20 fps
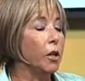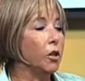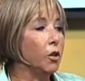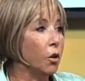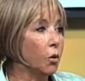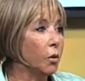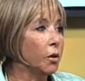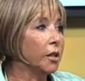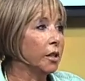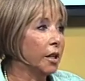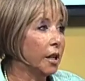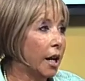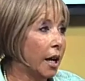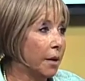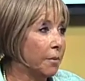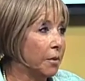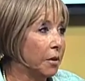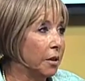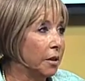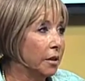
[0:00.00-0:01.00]
what did
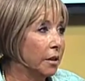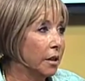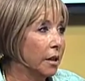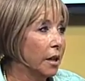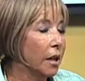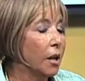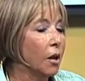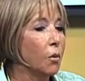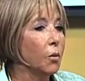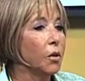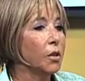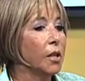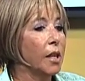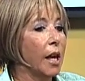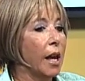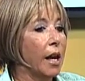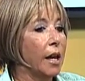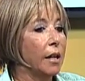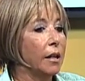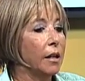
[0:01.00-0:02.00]
happen was
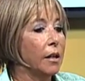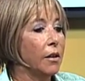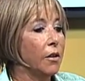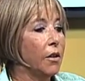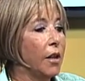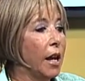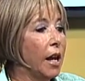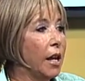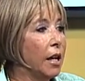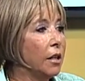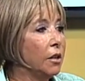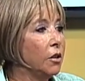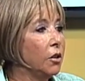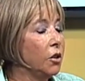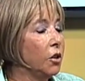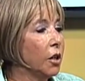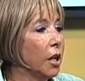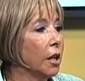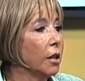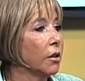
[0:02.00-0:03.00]
that then
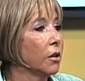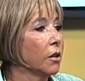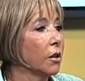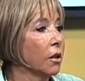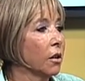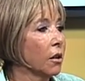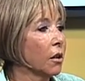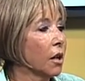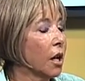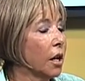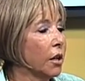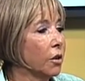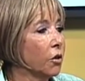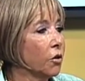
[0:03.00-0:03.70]
you get the kind of